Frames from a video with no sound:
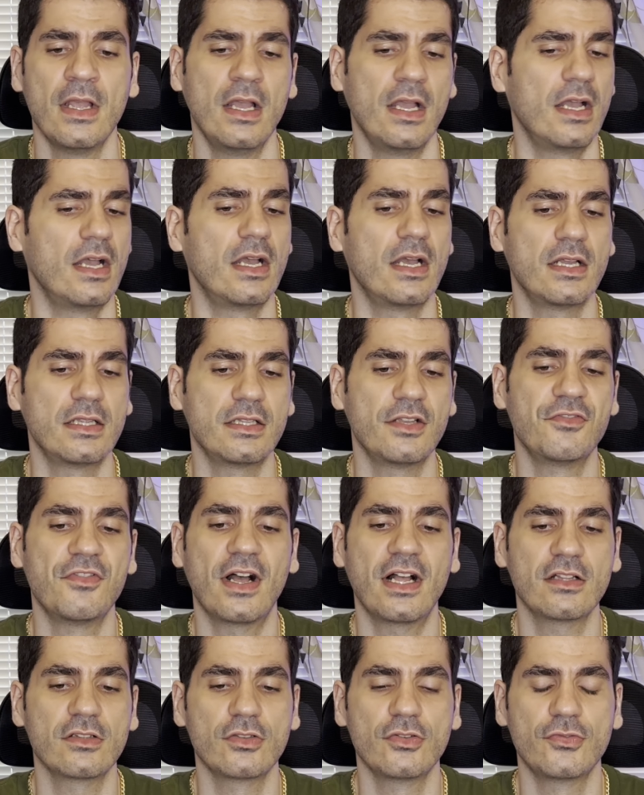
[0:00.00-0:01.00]

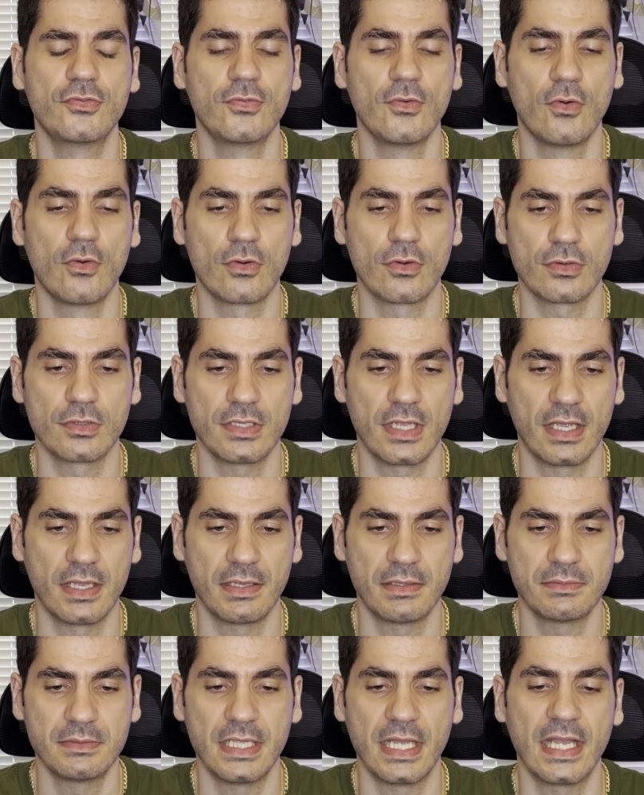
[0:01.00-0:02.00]
value for
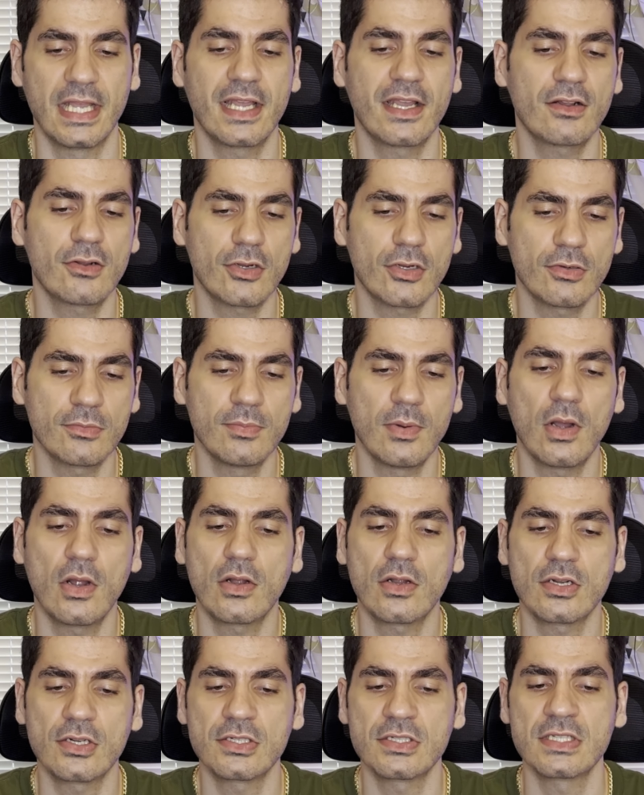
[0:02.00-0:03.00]
the error
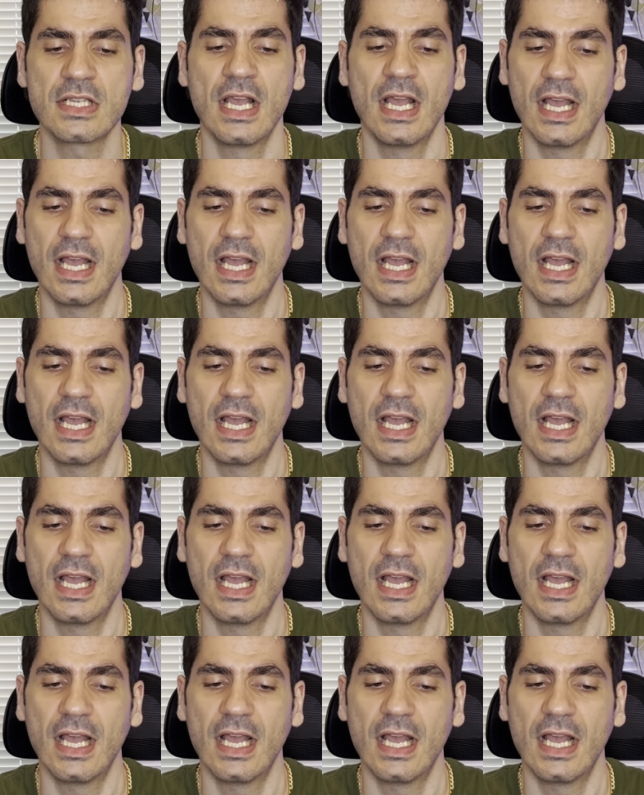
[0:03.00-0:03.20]
bars,